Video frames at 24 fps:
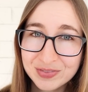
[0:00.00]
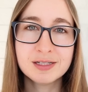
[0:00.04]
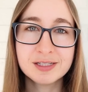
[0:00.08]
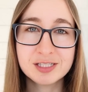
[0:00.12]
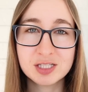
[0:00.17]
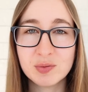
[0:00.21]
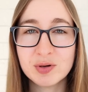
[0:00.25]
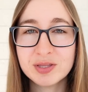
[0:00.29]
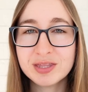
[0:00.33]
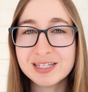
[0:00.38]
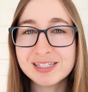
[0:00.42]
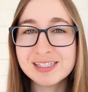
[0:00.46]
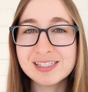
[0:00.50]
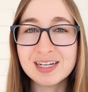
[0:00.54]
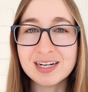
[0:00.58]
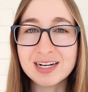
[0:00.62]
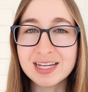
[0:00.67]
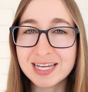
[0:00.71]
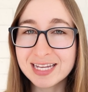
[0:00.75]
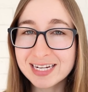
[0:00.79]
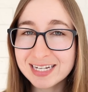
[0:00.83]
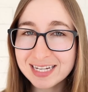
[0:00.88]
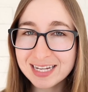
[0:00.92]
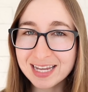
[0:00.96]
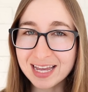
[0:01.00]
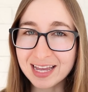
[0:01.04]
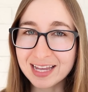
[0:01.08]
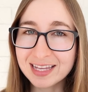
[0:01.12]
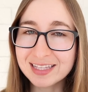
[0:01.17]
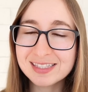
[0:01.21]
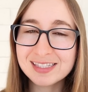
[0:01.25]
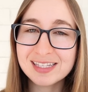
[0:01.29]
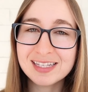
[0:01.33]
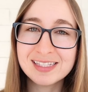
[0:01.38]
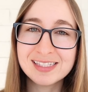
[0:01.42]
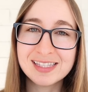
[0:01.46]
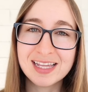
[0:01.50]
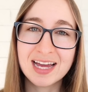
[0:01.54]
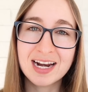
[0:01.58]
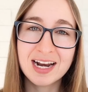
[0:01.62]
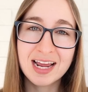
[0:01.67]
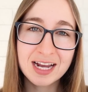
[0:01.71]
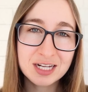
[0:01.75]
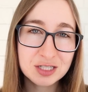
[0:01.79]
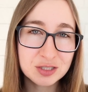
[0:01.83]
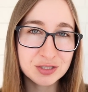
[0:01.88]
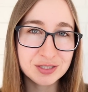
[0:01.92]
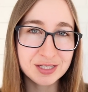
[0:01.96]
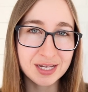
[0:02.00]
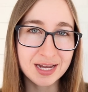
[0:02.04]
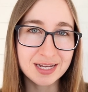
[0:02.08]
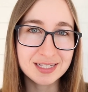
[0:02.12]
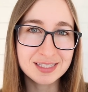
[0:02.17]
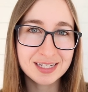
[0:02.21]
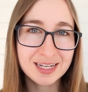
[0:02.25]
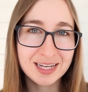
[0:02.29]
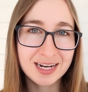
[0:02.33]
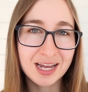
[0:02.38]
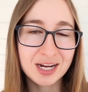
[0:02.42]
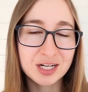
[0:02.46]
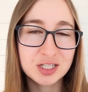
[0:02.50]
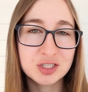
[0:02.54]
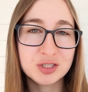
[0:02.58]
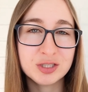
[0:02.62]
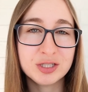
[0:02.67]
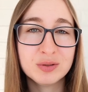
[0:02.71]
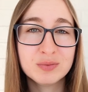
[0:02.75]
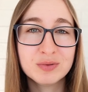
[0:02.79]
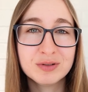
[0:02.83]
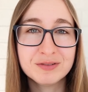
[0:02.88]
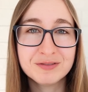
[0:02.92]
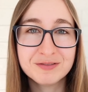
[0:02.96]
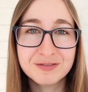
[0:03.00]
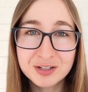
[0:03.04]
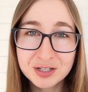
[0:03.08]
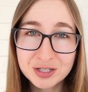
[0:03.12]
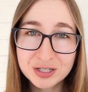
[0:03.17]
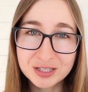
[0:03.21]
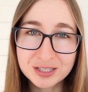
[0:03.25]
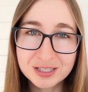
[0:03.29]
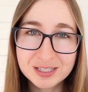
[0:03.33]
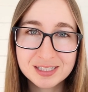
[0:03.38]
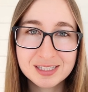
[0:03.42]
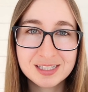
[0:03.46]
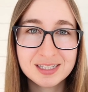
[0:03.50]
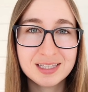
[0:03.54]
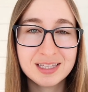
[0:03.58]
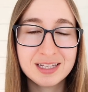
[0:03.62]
So what this study indicates is that exercise can actually reverse